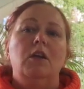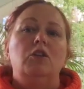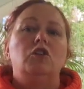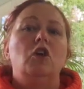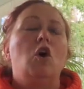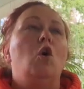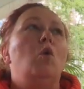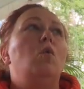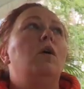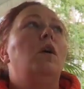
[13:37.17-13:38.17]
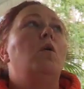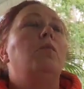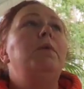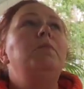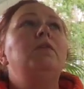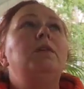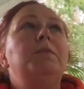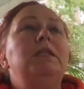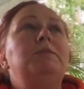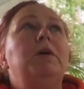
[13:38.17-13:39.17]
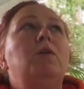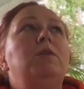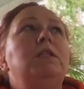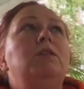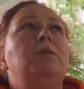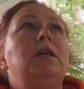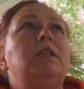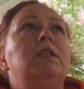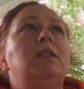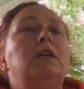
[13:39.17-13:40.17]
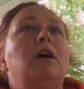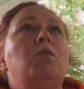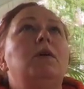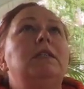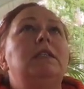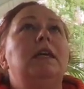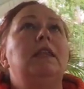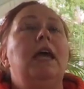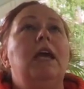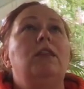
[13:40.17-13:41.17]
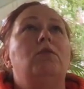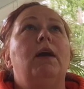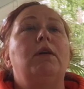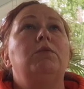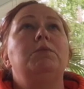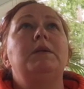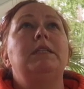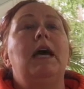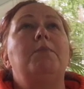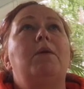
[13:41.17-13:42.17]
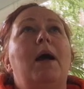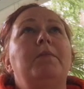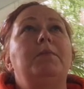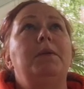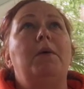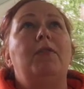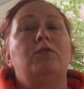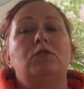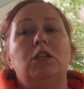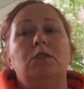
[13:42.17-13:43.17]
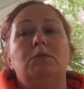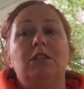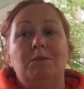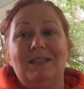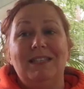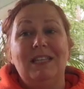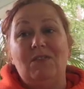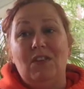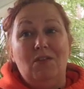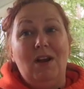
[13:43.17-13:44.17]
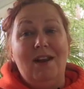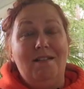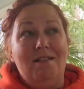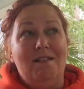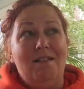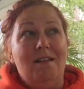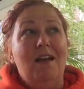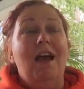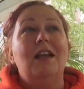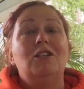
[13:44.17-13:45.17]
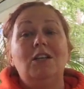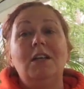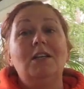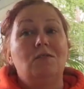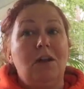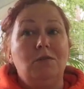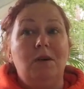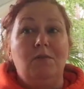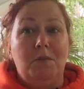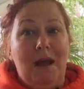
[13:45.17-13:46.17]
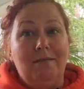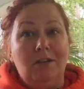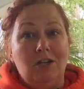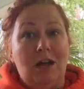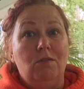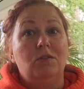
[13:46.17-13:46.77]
So we moved to Pittsburgh when Sarita was in the 8th grade, which means I probably bought those jeans when she was in 7th grade. And she has graduated from college now.